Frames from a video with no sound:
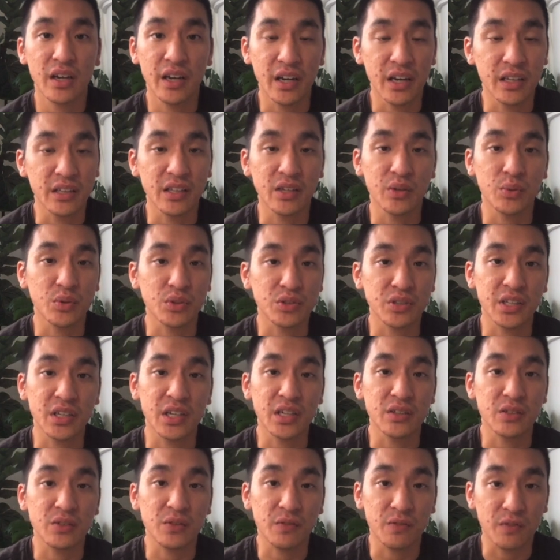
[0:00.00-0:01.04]
and they will
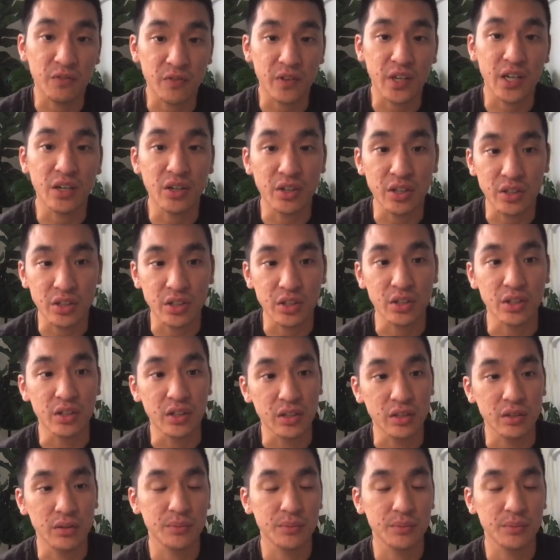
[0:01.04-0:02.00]
taste very good.